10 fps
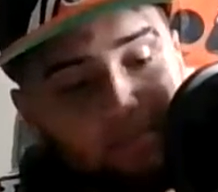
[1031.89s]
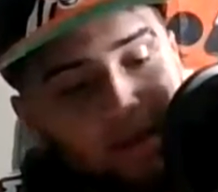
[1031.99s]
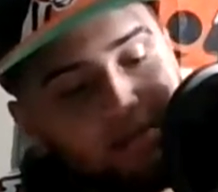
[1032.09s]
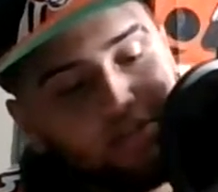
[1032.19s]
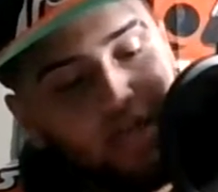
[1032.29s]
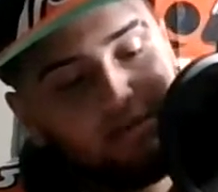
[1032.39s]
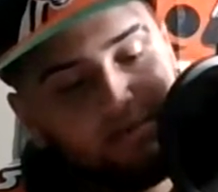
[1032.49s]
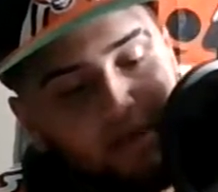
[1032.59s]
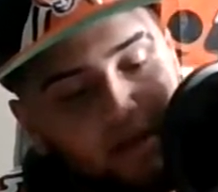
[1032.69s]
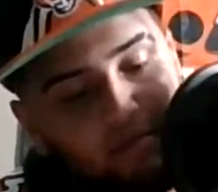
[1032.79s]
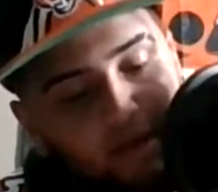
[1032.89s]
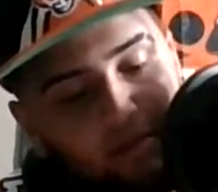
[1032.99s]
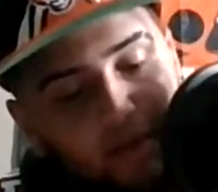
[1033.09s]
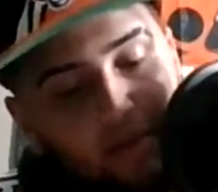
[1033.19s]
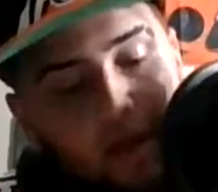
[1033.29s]
Yeah, it's James Pierre, by the
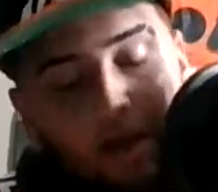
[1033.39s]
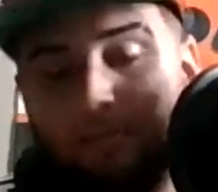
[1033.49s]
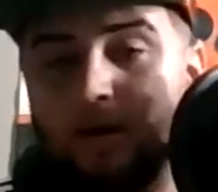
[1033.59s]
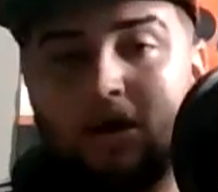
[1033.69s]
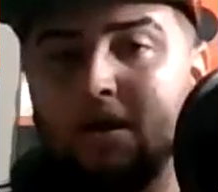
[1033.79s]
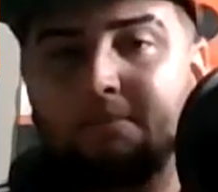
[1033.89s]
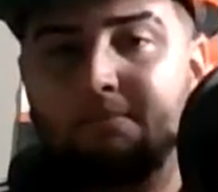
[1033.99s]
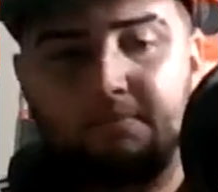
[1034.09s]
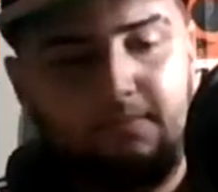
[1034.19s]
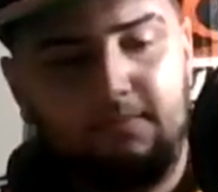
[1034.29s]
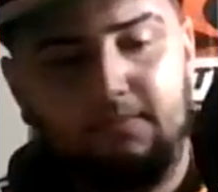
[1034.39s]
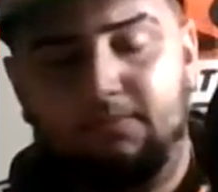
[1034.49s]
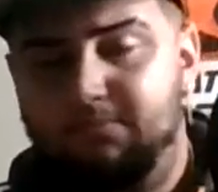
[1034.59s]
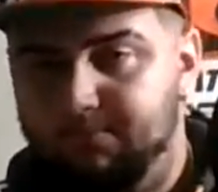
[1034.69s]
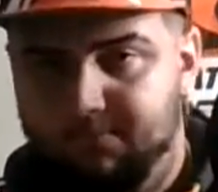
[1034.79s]
way. But
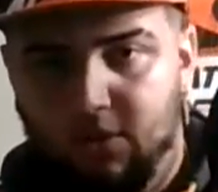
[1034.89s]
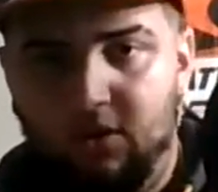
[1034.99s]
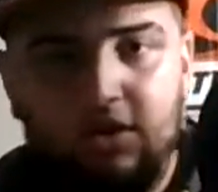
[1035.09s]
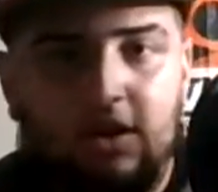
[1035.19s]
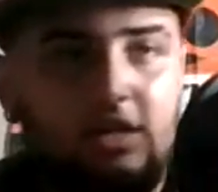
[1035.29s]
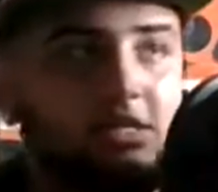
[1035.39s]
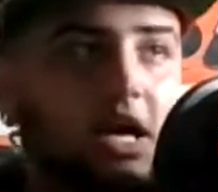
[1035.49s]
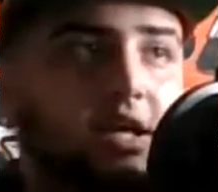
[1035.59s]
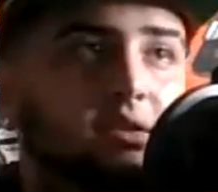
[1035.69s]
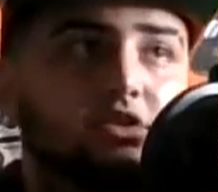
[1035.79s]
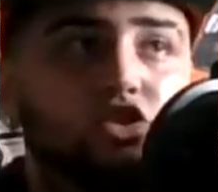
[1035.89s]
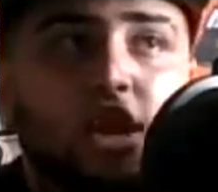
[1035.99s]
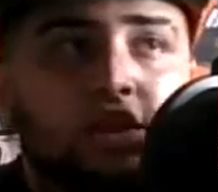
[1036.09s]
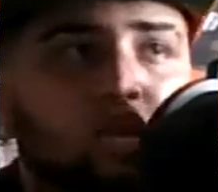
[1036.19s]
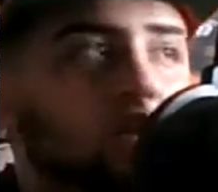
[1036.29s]
Burrow literally said,
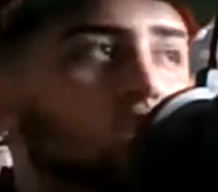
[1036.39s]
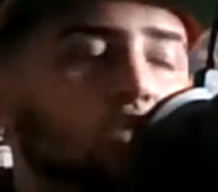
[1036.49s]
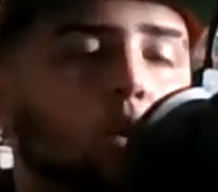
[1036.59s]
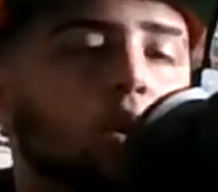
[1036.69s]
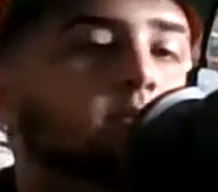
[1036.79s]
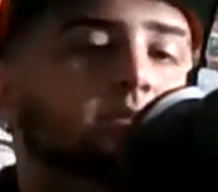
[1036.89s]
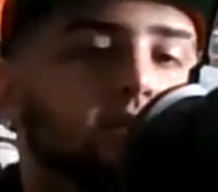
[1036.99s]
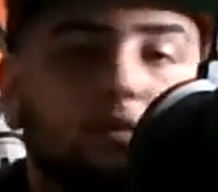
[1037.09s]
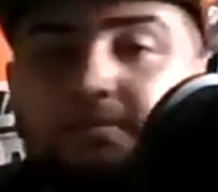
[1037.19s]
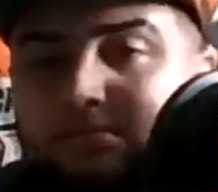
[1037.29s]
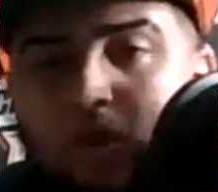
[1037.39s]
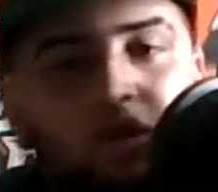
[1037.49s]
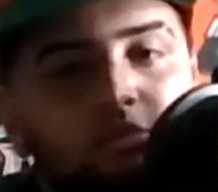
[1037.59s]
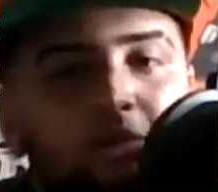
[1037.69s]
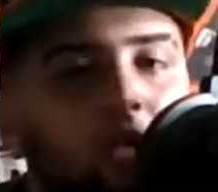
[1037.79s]
Chase said throw it up to me. Throw
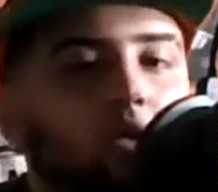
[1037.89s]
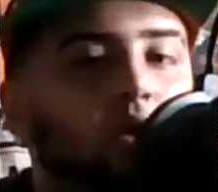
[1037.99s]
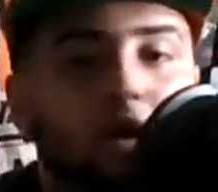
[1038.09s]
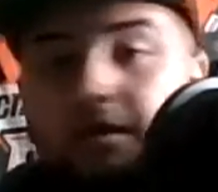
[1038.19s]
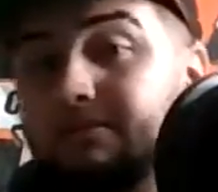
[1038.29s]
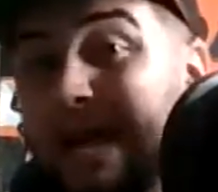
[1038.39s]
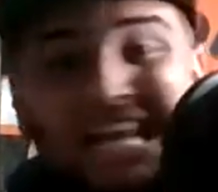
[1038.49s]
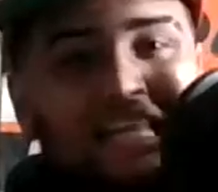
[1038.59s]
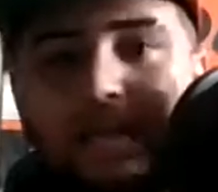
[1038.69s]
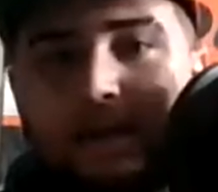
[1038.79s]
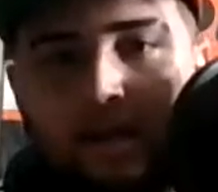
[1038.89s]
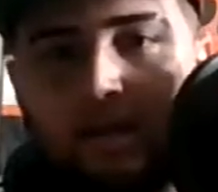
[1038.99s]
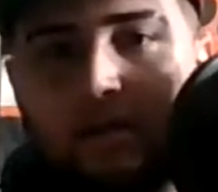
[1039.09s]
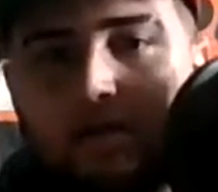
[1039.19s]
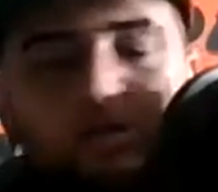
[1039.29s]
it to me and I'll go get it. And he did.
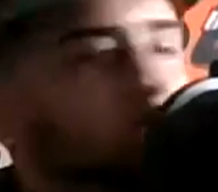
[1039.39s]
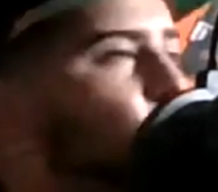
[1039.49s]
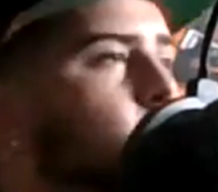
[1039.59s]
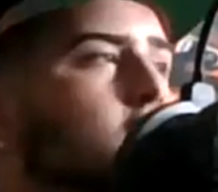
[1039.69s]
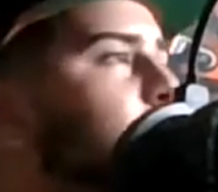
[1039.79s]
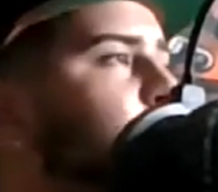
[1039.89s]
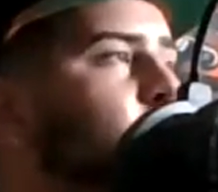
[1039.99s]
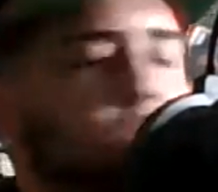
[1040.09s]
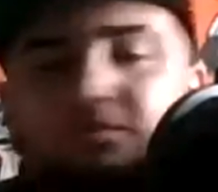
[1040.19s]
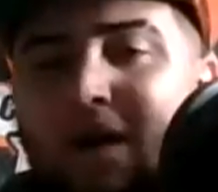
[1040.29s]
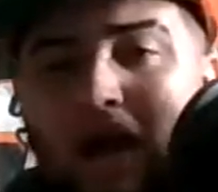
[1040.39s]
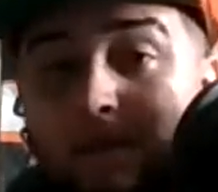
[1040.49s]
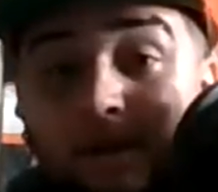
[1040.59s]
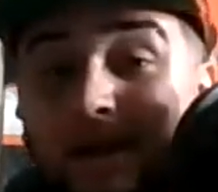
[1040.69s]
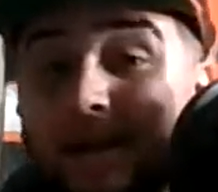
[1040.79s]
Just dust by
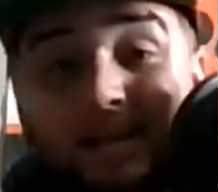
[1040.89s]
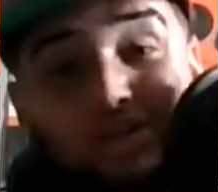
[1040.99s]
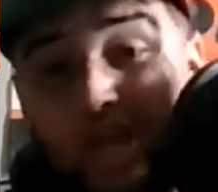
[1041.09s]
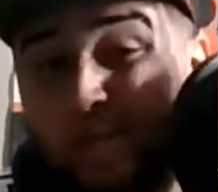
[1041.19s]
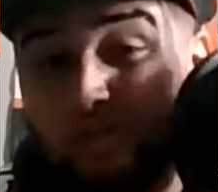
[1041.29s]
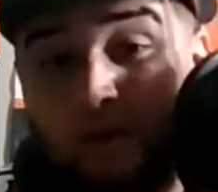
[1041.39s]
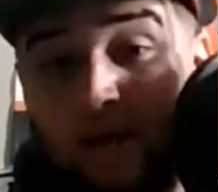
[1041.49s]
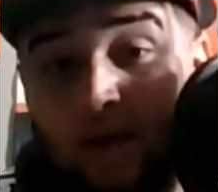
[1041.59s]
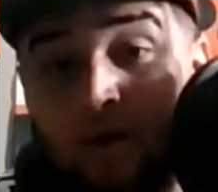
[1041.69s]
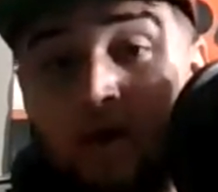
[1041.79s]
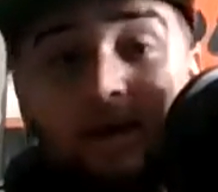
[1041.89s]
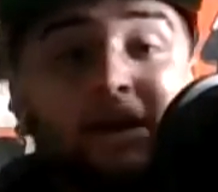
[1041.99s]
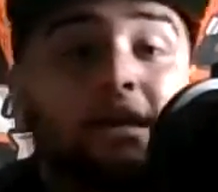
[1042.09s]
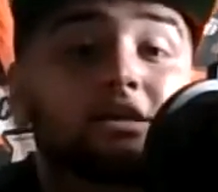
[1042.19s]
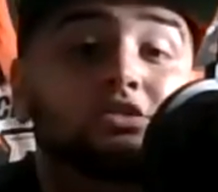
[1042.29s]
him. And Chase right now
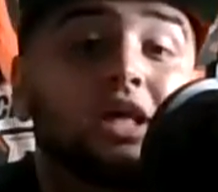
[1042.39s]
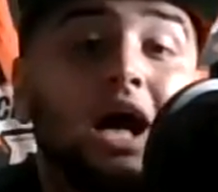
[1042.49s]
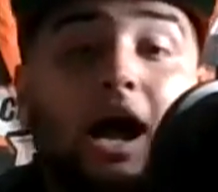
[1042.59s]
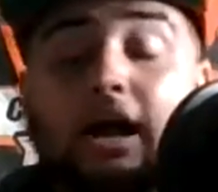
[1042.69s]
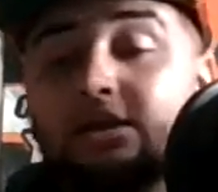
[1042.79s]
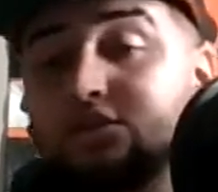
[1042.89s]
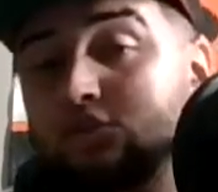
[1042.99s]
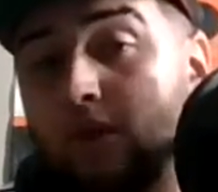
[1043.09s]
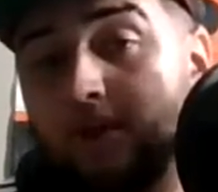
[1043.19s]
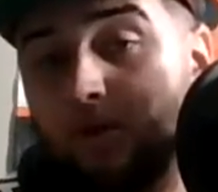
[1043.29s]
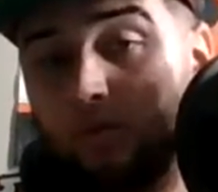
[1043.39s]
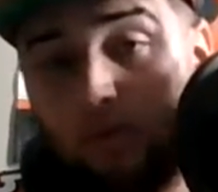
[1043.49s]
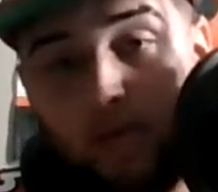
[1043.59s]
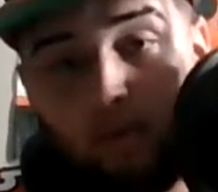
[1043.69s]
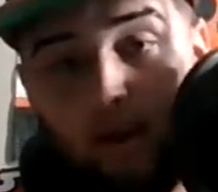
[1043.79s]
is the highest graded
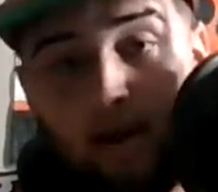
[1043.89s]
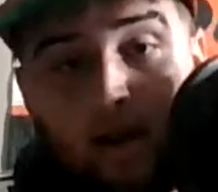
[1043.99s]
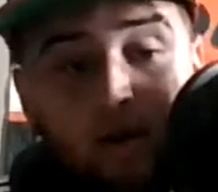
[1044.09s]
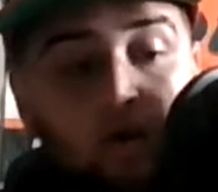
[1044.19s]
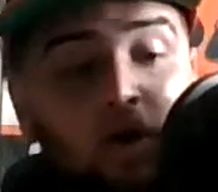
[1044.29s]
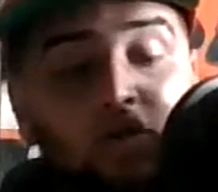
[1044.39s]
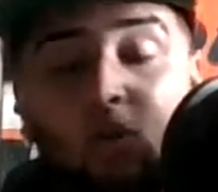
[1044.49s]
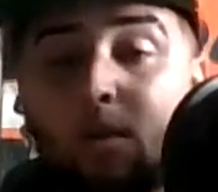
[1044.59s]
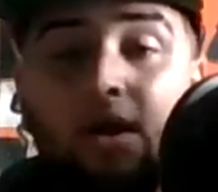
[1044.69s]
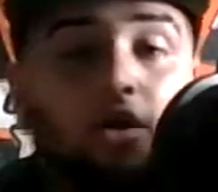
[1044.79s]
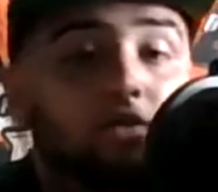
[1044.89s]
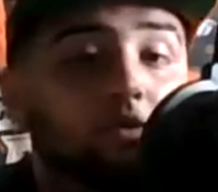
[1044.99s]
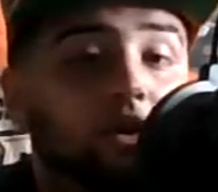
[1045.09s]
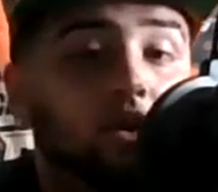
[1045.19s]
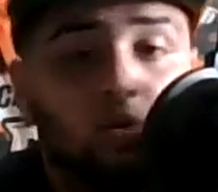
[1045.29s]
rookie right now. The way all the
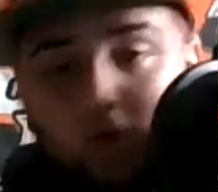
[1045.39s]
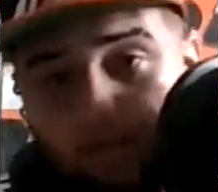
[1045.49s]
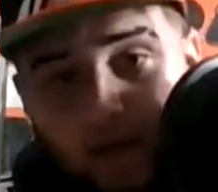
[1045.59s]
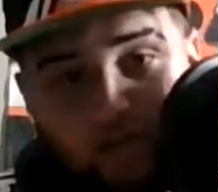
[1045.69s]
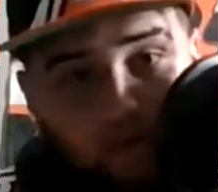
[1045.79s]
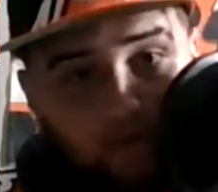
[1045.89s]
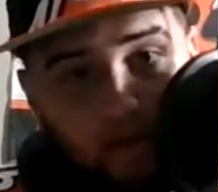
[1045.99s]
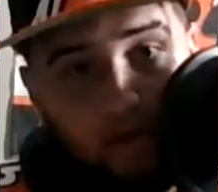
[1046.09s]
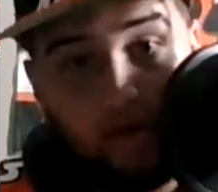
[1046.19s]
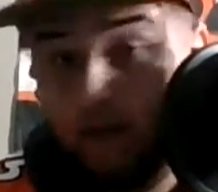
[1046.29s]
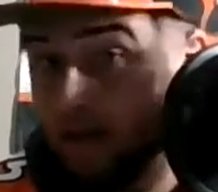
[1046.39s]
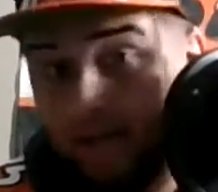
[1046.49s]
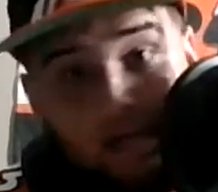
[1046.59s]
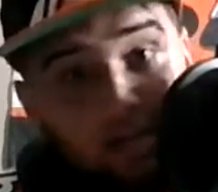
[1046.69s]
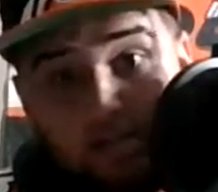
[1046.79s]
rookie quarterbacks are playing,
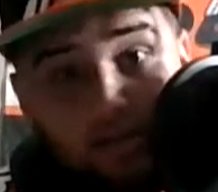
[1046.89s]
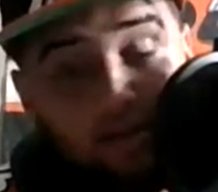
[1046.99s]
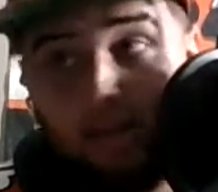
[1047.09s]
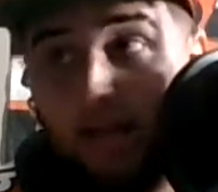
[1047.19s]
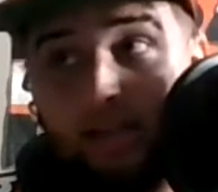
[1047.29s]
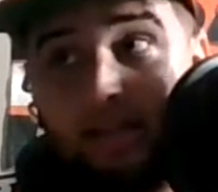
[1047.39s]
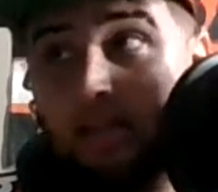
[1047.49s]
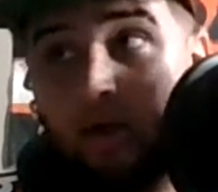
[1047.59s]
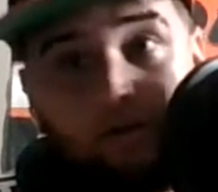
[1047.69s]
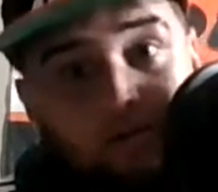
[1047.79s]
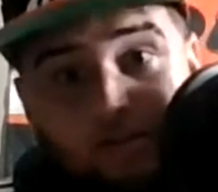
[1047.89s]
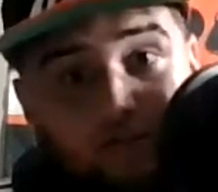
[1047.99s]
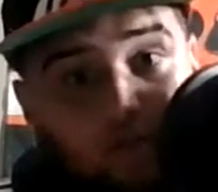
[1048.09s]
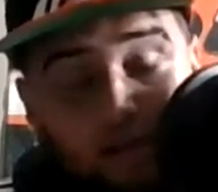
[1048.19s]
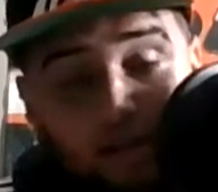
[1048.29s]
he's looking like the offensive
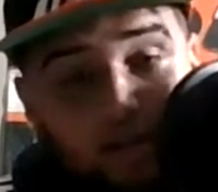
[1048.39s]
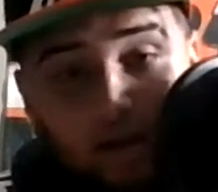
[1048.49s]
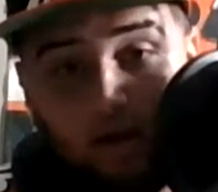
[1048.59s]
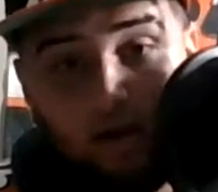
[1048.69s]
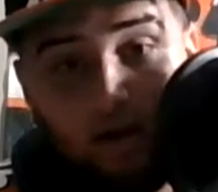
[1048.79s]
rookie of the year.